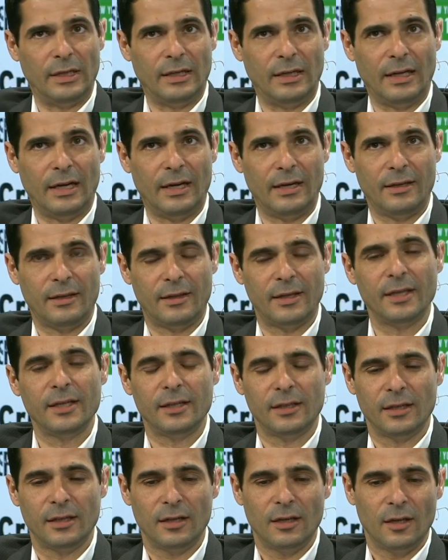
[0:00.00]
I
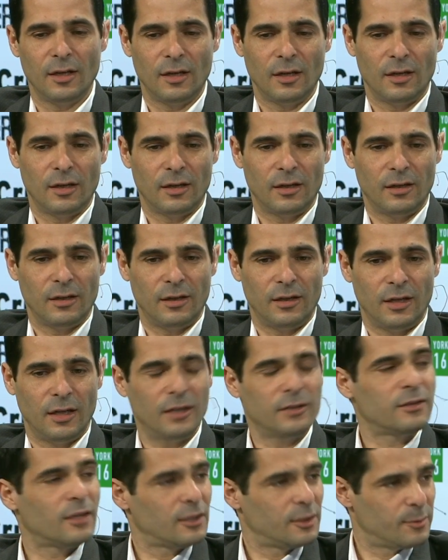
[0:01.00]
think
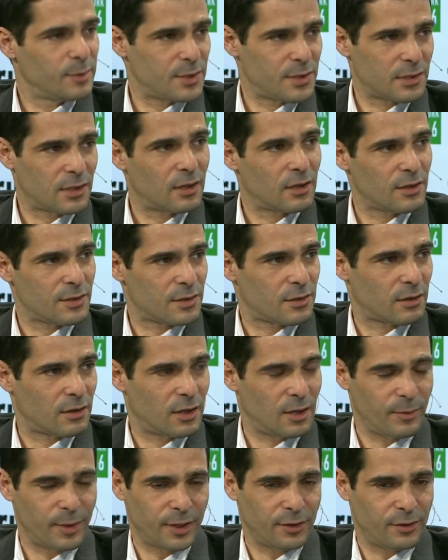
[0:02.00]
autonomous cars are
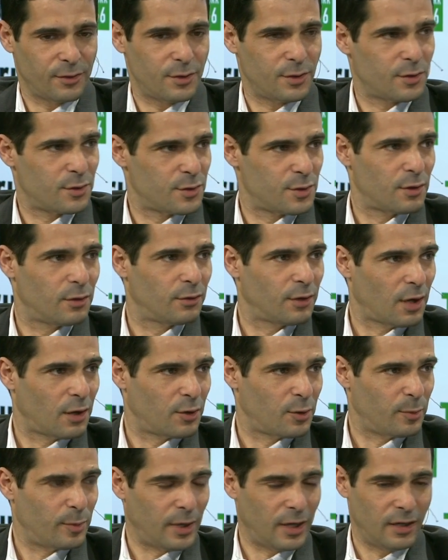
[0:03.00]
coming. There, there's no doubt
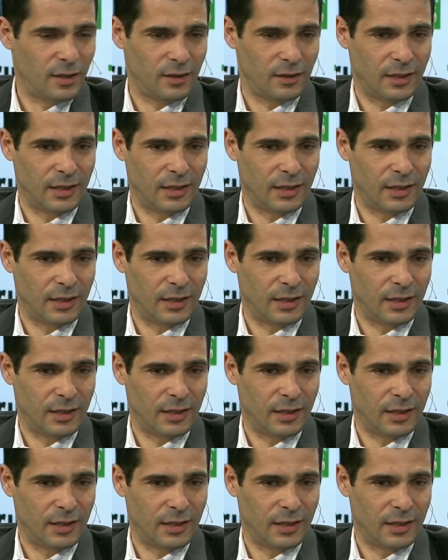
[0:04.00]
about it.